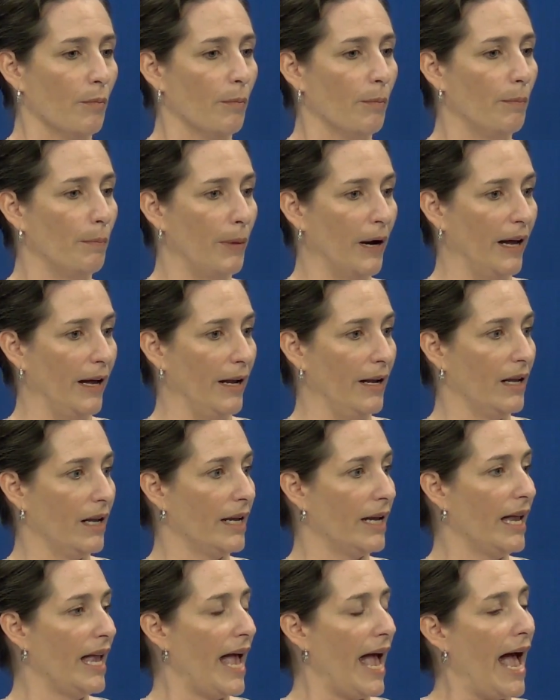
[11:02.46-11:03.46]
but
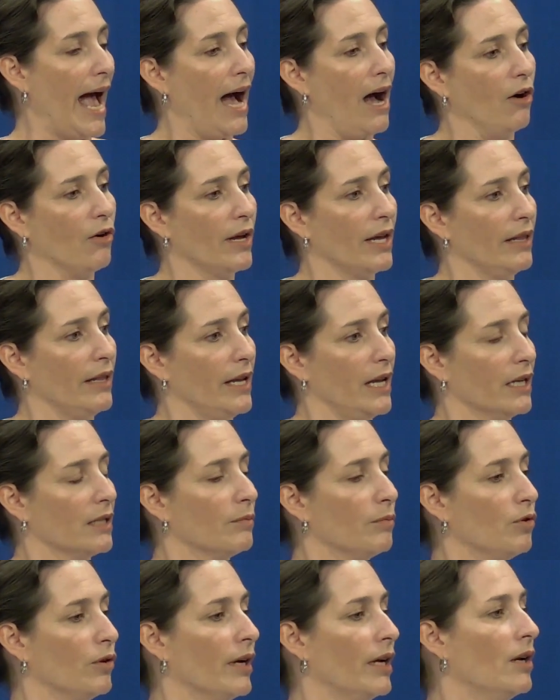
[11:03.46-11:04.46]
how can they
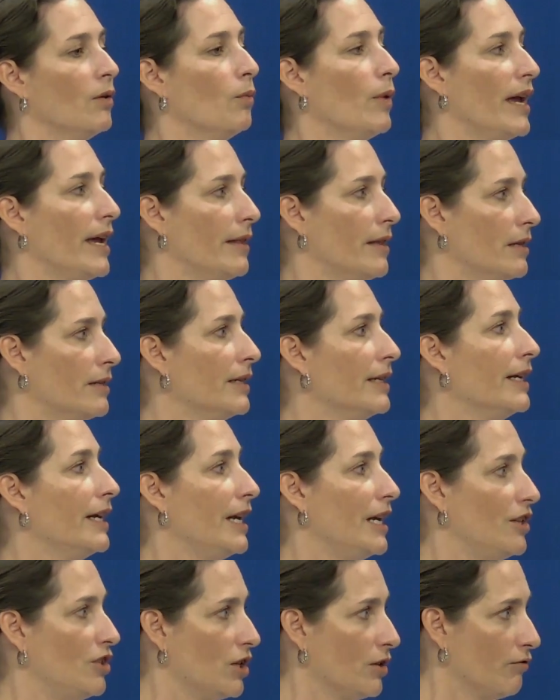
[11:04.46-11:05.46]
explore it in a way that's
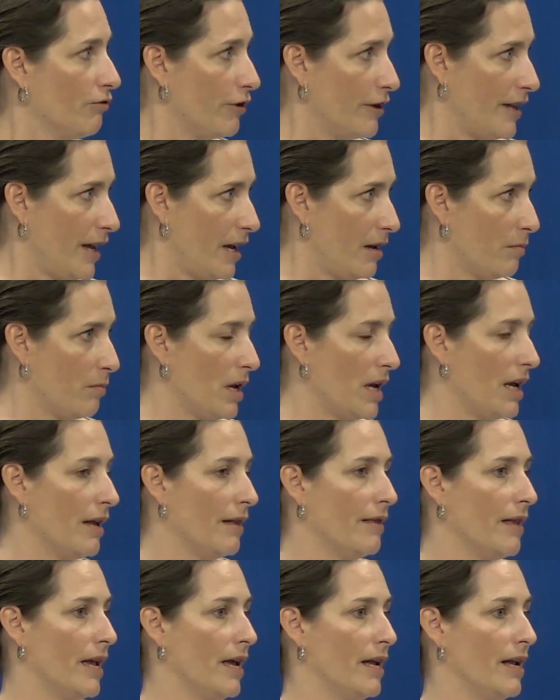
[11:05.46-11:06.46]
engaging for them?
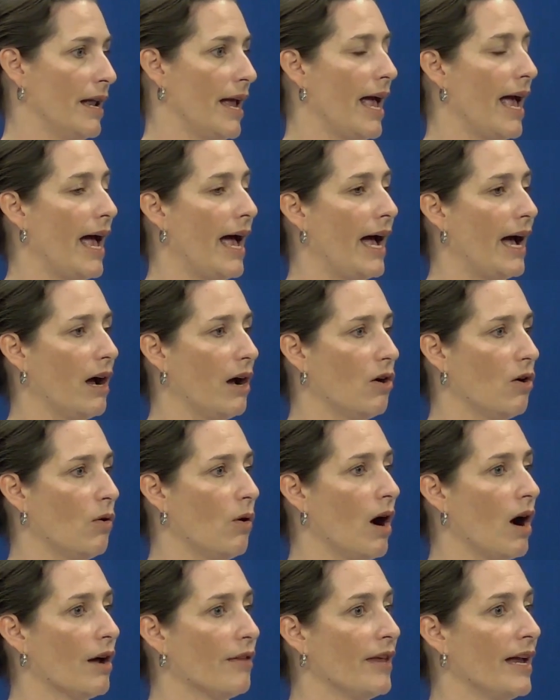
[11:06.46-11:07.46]
And then
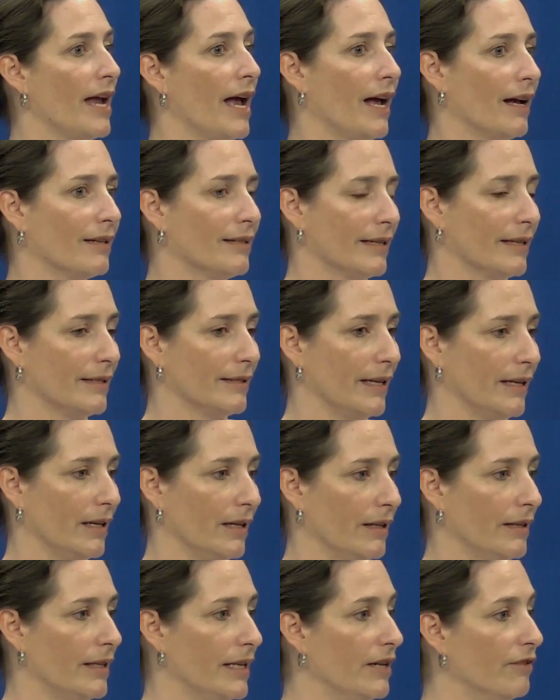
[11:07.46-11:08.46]
how are they
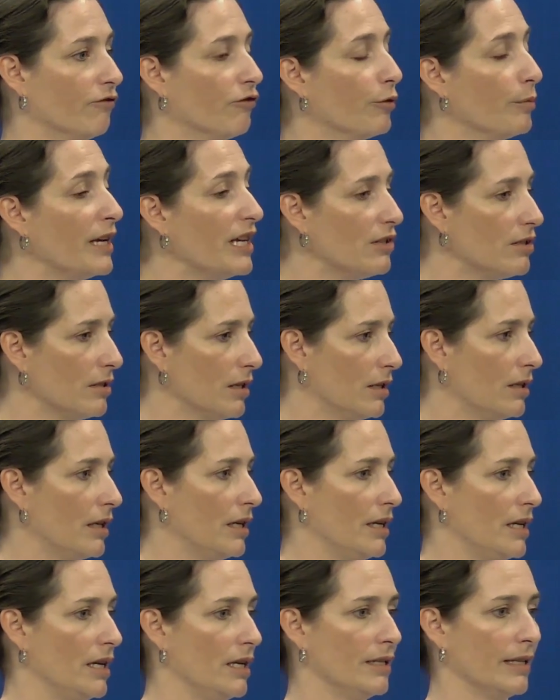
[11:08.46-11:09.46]
accessing the information that
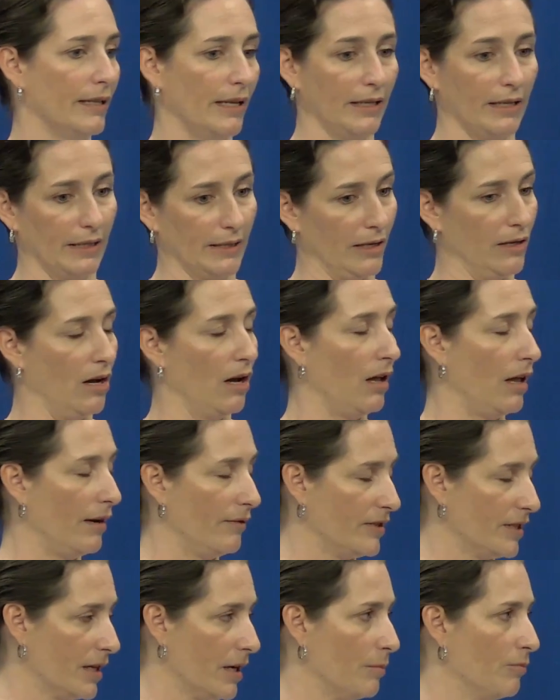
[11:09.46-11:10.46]
they need? It doesn't all
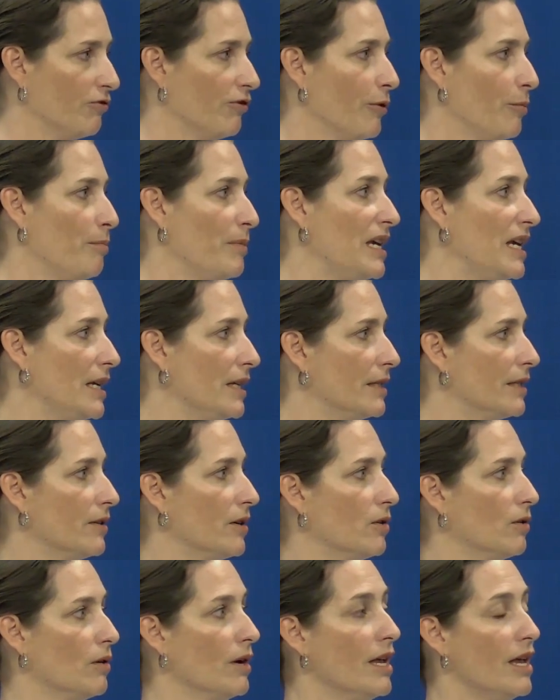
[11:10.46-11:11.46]
have to come from me,
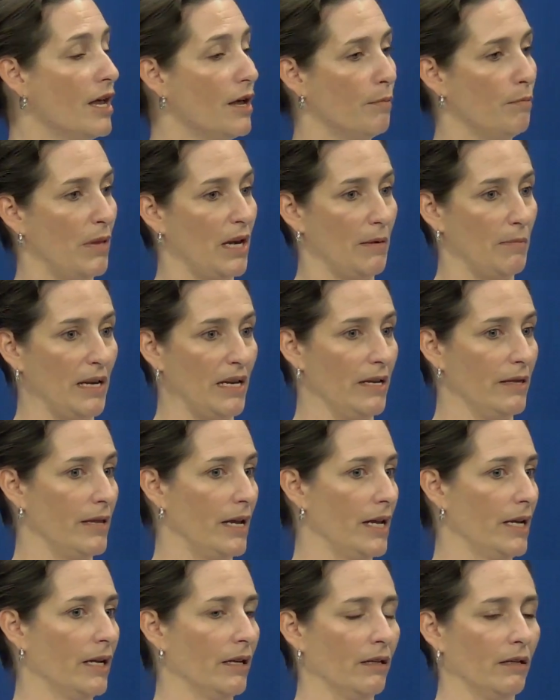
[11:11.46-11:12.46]
so maybe
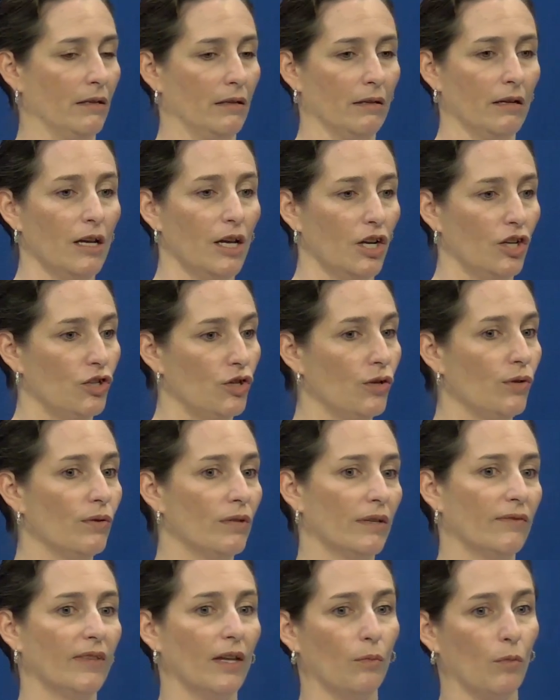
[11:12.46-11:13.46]
they can
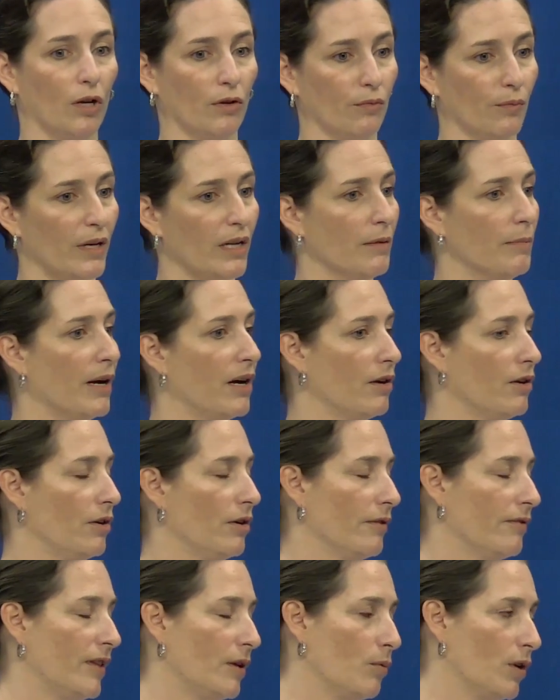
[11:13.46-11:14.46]
choose if they want to read about it
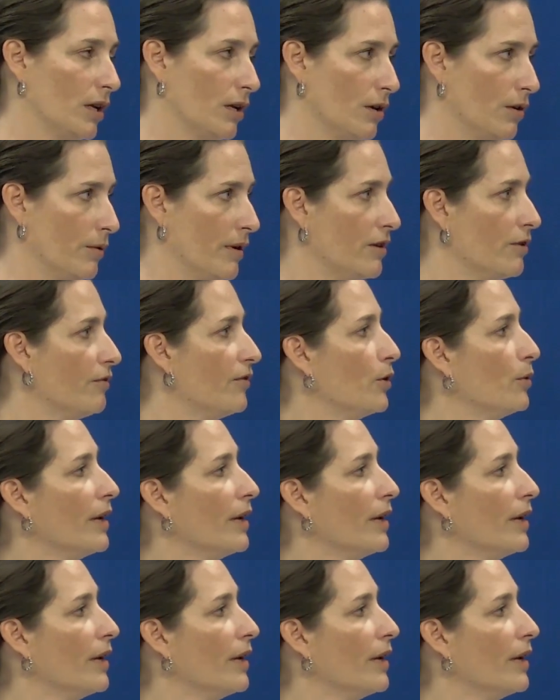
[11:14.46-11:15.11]
or if they want to go interview an